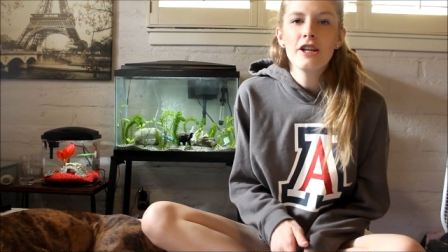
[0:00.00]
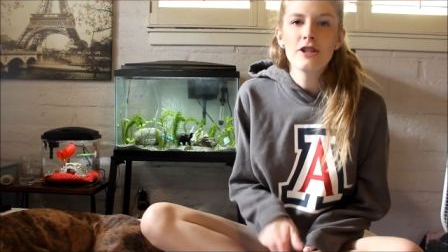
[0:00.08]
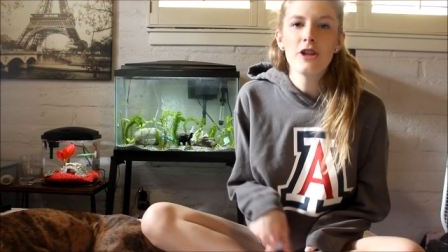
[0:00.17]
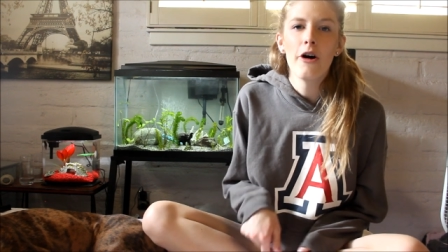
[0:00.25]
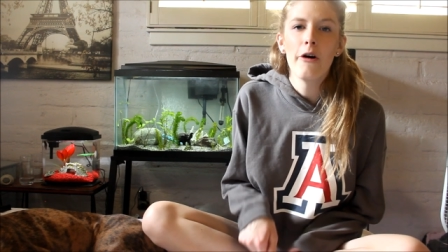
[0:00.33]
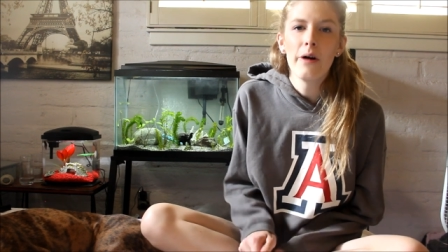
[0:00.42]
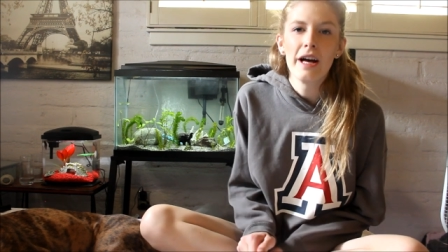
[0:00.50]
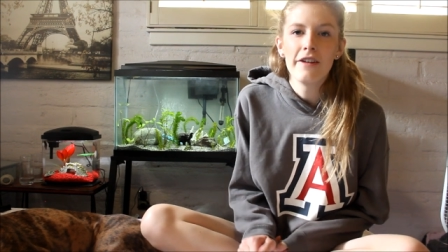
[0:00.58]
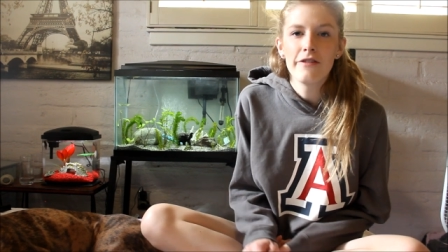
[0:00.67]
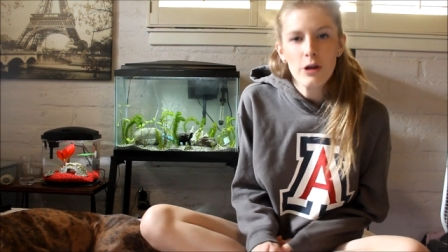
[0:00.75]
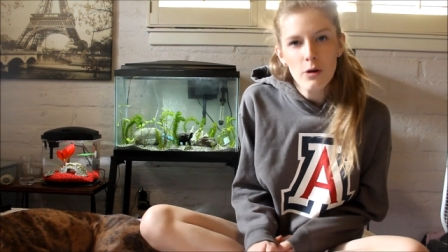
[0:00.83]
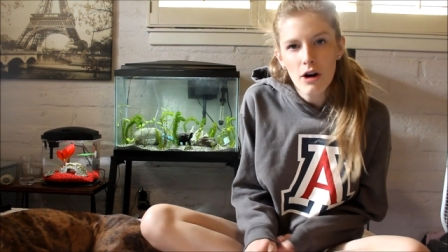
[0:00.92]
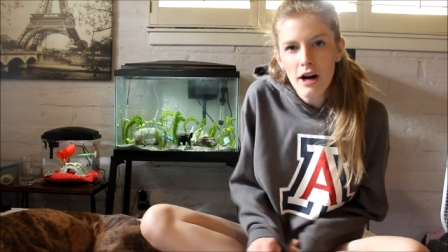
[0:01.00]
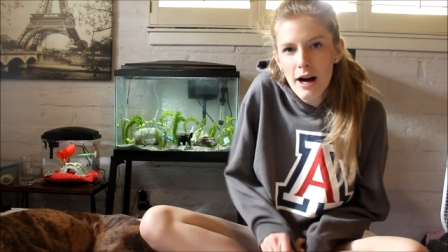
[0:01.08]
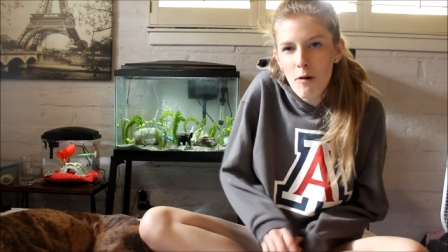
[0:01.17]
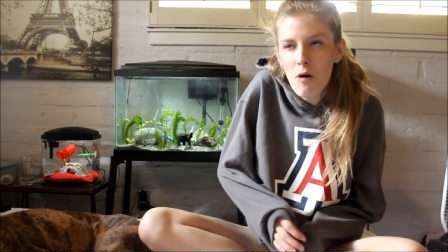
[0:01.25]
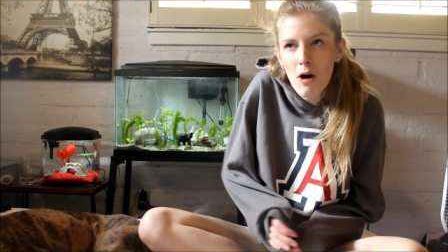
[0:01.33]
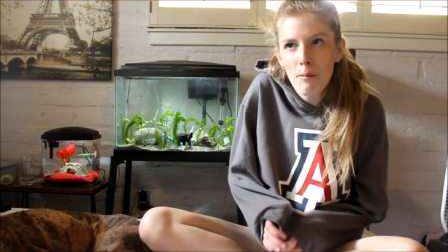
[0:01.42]
So if you are
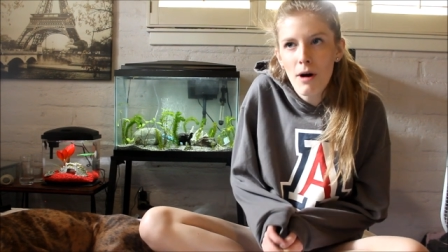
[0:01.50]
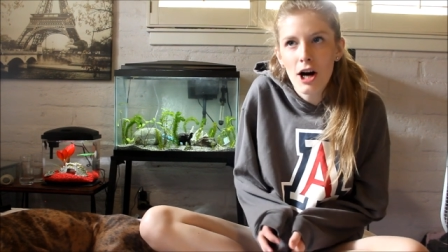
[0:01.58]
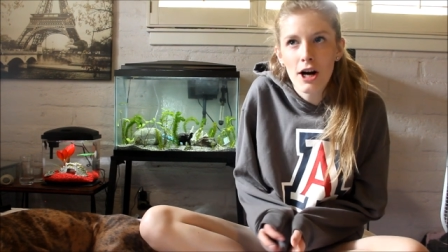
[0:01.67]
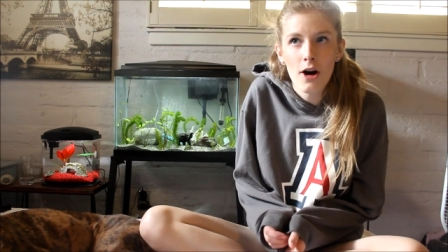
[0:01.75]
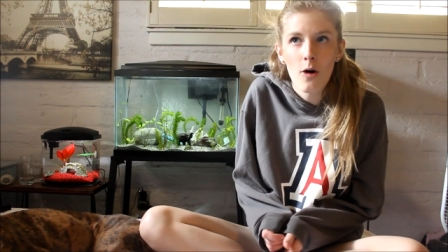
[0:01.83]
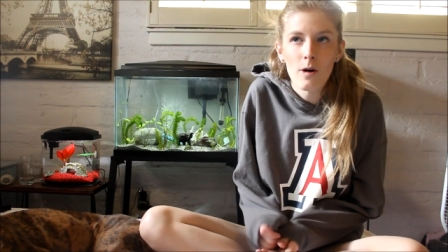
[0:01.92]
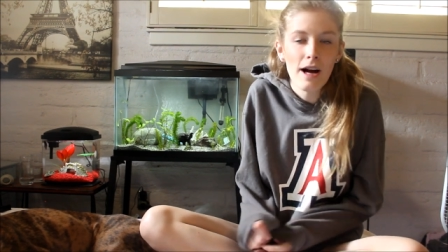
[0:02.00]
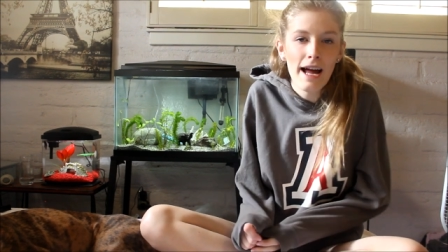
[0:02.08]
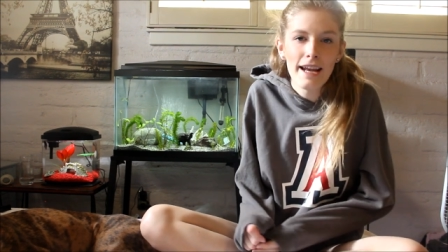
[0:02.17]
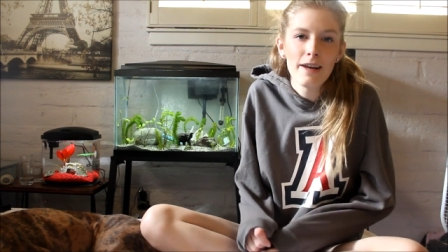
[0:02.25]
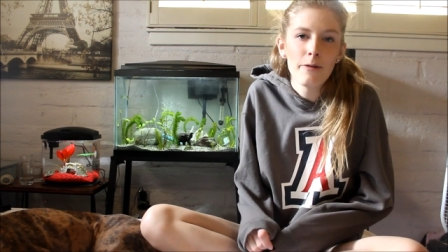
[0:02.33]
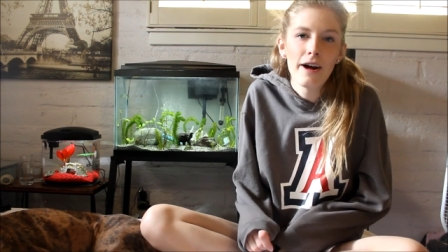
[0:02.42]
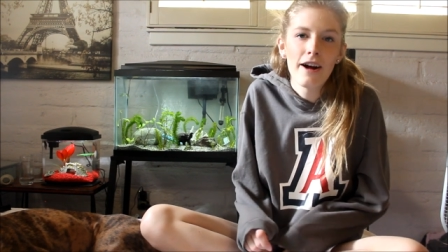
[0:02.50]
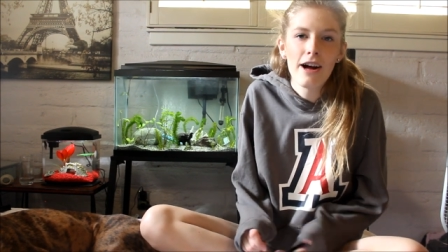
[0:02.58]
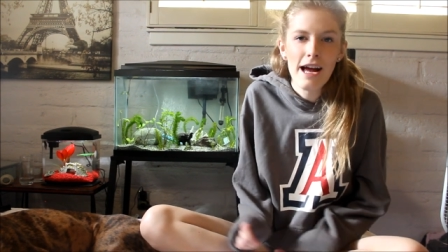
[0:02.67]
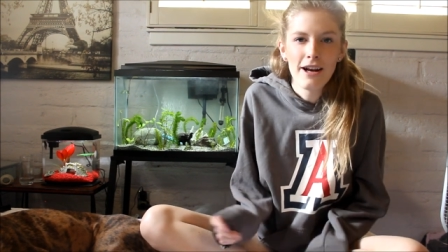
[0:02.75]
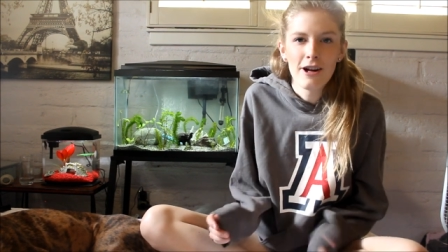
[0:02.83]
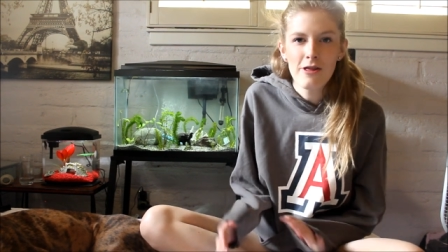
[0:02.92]
at Walmart or anywhere
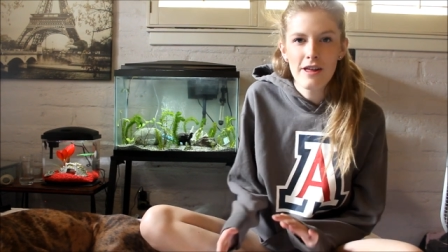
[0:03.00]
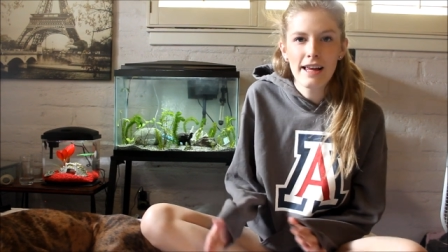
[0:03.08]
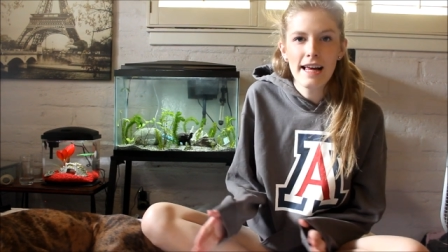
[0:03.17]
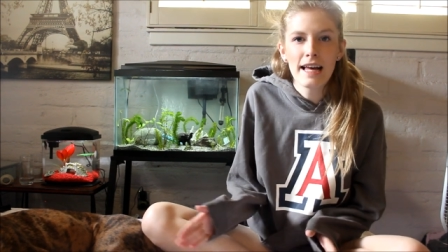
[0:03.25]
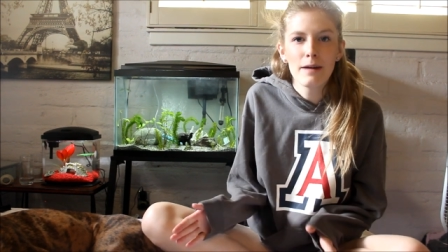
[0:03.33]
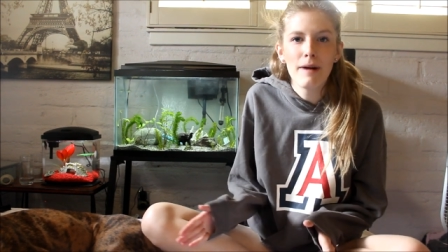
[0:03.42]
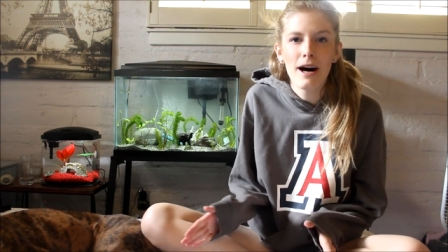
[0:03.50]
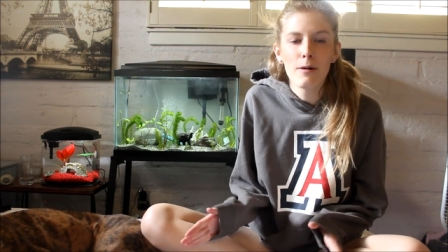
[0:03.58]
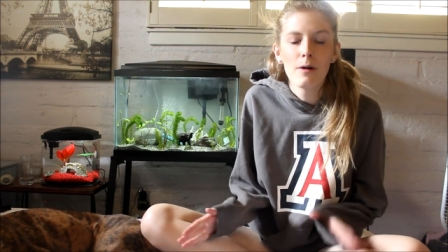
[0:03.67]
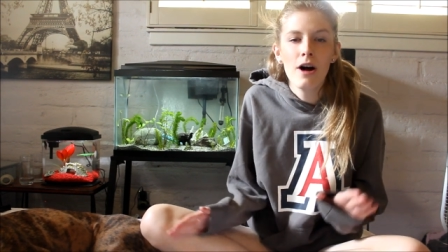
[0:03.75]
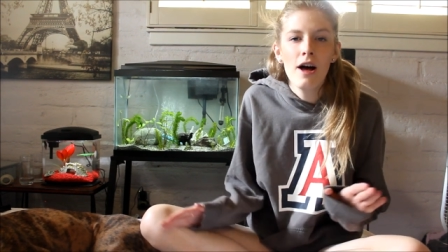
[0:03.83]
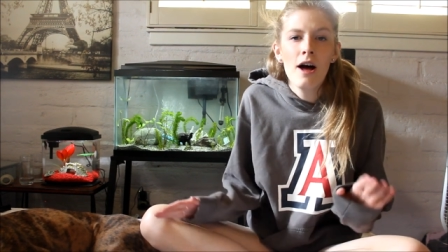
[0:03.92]
and are thinking about